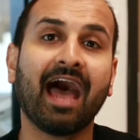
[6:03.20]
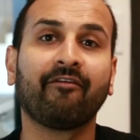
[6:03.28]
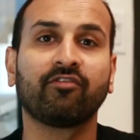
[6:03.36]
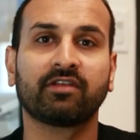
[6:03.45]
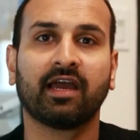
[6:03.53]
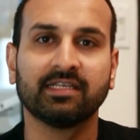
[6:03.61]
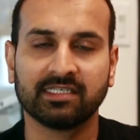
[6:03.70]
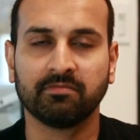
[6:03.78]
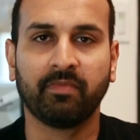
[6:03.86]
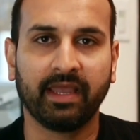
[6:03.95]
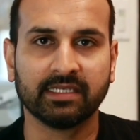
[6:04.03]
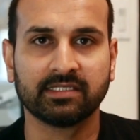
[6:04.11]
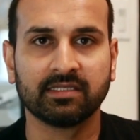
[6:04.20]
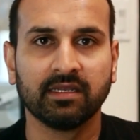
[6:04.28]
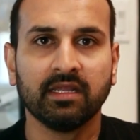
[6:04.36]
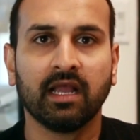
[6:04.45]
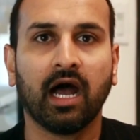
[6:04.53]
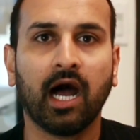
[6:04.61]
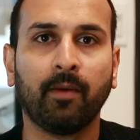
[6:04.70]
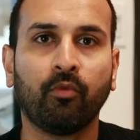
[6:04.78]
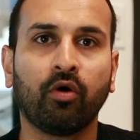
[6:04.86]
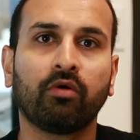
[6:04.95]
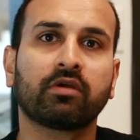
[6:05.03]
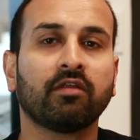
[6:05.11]
advertising-based,
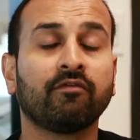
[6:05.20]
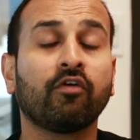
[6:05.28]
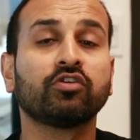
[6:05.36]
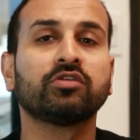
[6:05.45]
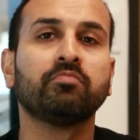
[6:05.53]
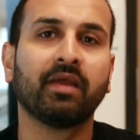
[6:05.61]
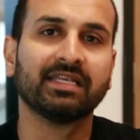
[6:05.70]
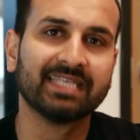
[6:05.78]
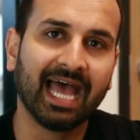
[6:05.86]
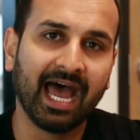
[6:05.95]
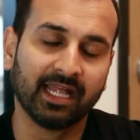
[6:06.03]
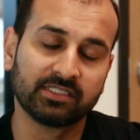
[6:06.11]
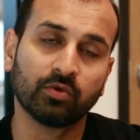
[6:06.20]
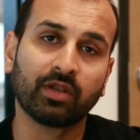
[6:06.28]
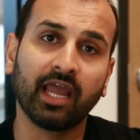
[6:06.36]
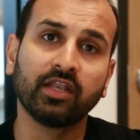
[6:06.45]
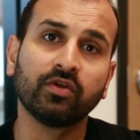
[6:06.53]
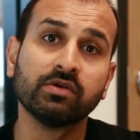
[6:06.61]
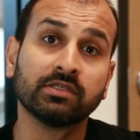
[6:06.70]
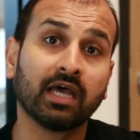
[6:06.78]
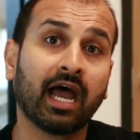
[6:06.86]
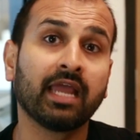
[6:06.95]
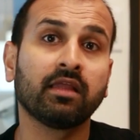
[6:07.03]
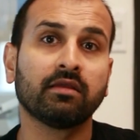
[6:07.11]
conversion-based ads. So what I do is
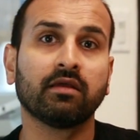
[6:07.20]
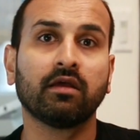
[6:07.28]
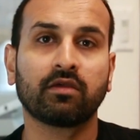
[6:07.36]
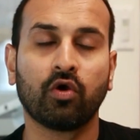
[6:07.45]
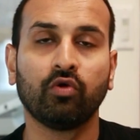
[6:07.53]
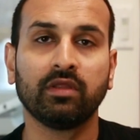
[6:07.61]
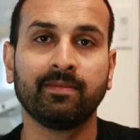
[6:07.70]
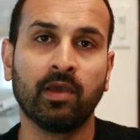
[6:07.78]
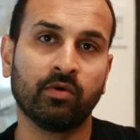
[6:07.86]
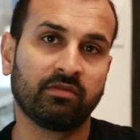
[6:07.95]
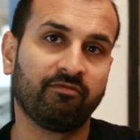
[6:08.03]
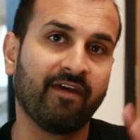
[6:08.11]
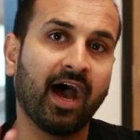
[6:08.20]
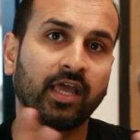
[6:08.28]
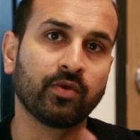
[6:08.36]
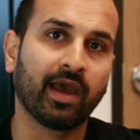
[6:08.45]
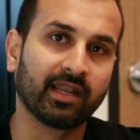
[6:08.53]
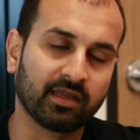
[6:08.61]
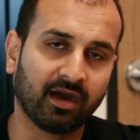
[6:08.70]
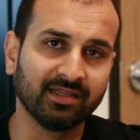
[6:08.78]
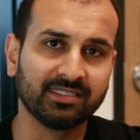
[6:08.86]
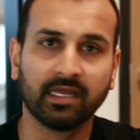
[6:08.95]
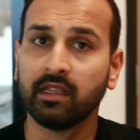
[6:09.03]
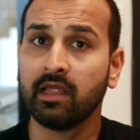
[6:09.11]
I cold email with value-add
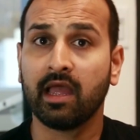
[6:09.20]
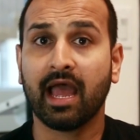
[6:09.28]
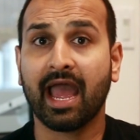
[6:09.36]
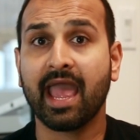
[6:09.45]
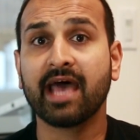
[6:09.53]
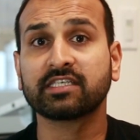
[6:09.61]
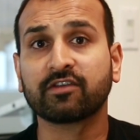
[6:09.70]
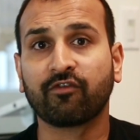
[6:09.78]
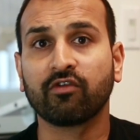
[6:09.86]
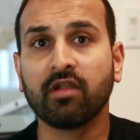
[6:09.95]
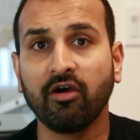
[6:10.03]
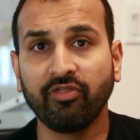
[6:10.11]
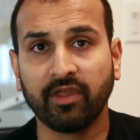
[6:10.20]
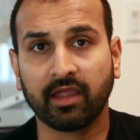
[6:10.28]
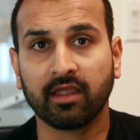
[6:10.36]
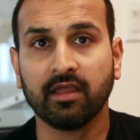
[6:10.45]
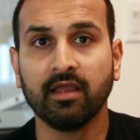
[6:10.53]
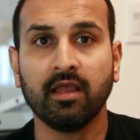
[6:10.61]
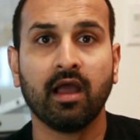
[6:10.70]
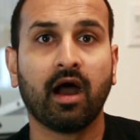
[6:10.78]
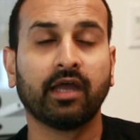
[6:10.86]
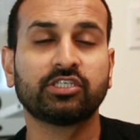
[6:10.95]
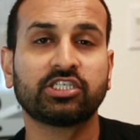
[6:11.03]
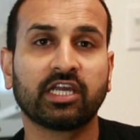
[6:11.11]
content. I ask for nothing.
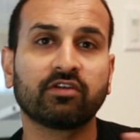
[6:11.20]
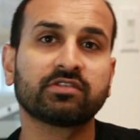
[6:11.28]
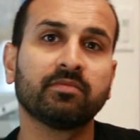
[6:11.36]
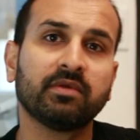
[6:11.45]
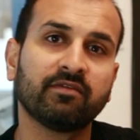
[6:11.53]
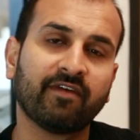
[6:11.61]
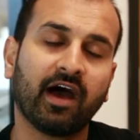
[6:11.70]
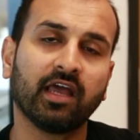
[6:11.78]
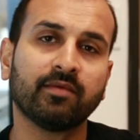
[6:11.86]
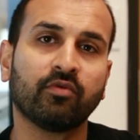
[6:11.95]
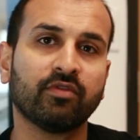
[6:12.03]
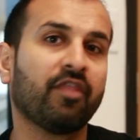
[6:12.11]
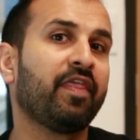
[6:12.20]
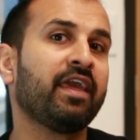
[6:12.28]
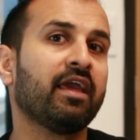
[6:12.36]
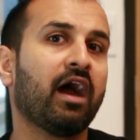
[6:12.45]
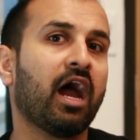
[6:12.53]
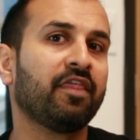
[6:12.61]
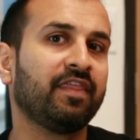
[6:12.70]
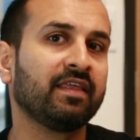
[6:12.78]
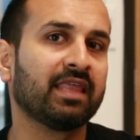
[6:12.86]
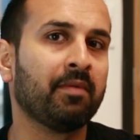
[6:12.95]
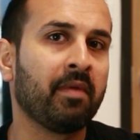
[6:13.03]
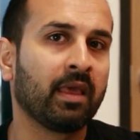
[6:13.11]
I share something valuable that I
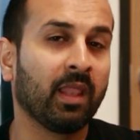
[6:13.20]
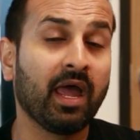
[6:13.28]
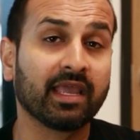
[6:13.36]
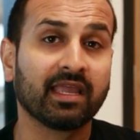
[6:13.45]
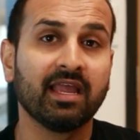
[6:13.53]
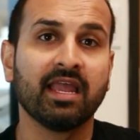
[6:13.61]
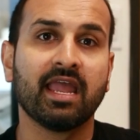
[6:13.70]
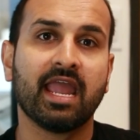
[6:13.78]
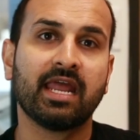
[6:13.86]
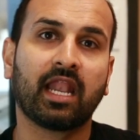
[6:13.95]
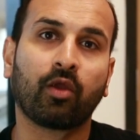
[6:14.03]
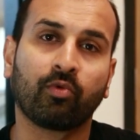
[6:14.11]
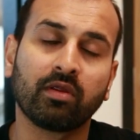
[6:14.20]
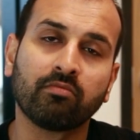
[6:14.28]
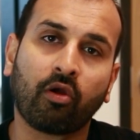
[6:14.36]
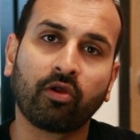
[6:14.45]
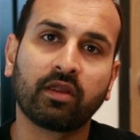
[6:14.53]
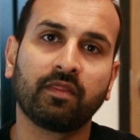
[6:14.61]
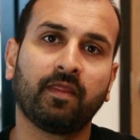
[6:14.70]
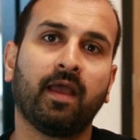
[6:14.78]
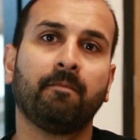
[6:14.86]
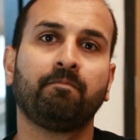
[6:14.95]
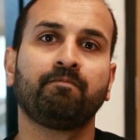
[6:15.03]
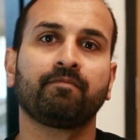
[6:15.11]
think they may like, and I remarket
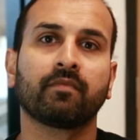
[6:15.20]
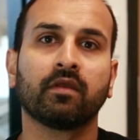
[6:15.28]
them